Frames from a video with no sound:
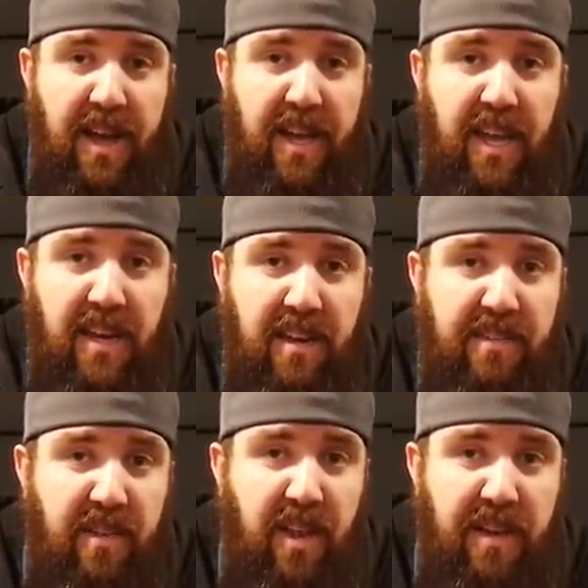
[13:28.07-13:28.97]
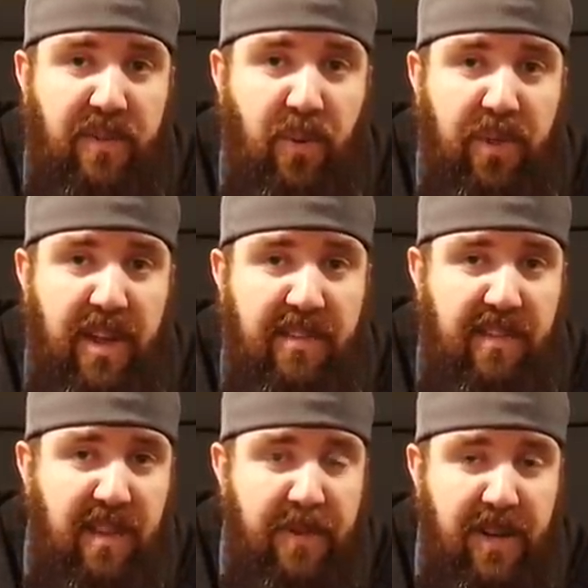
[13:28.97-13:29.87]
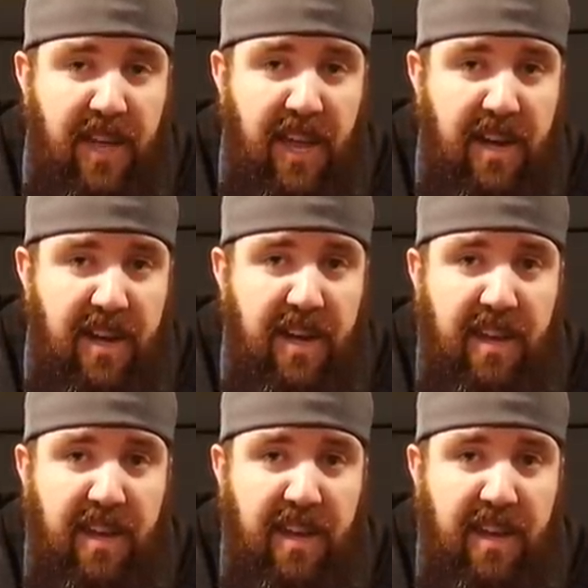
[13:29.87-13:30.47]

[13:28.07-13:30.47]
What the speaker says: He does a lot of cool things. He's up in Canada.